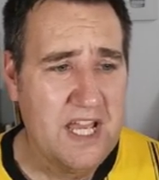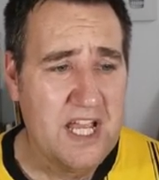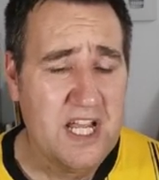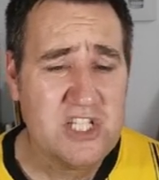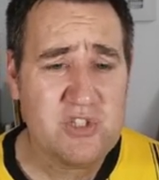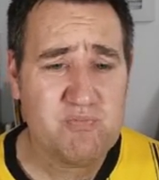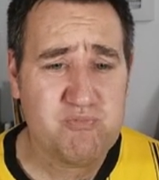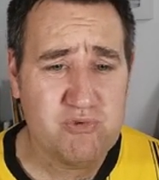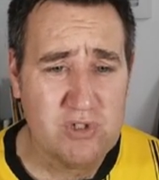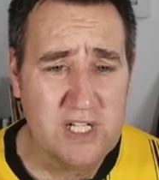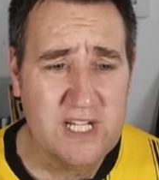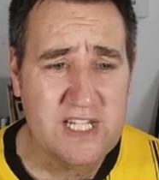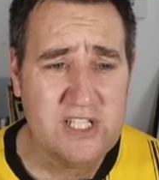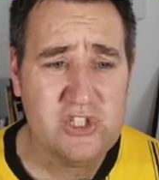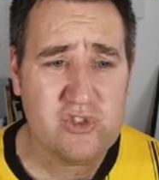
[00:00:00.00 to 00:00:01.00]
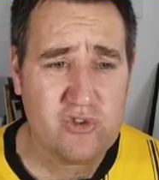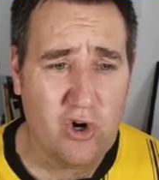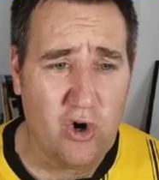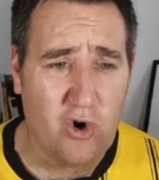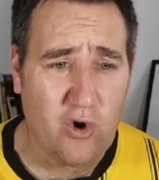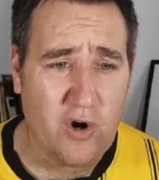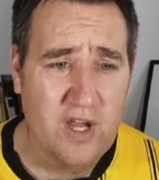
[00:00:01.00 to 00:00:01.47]
it's really
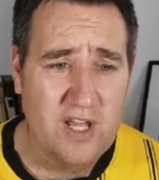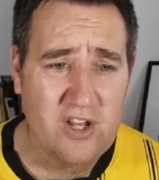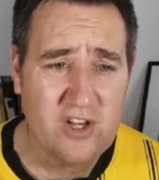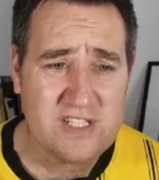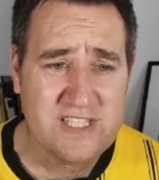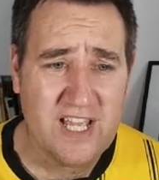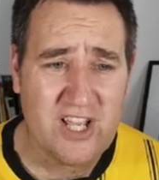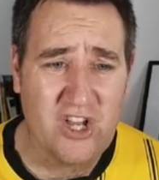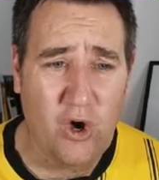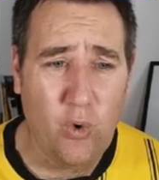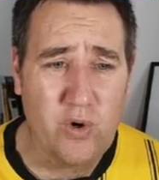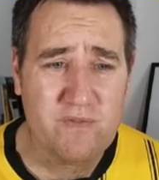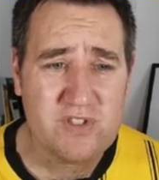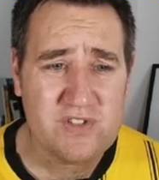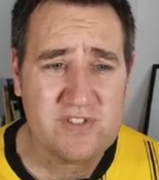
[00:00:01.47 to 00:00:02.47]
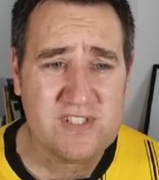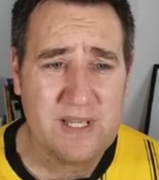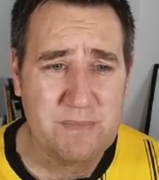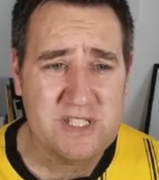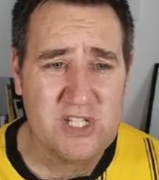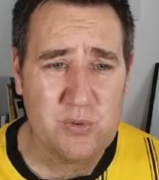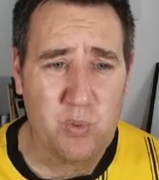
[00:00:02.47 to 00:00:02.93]
strong. Like I say, goal difference of
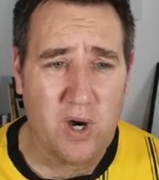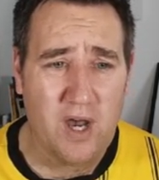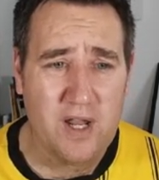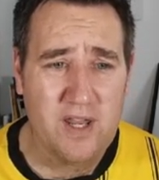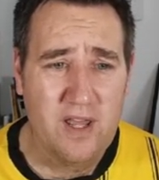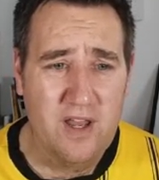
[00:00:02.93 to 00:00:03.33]
71,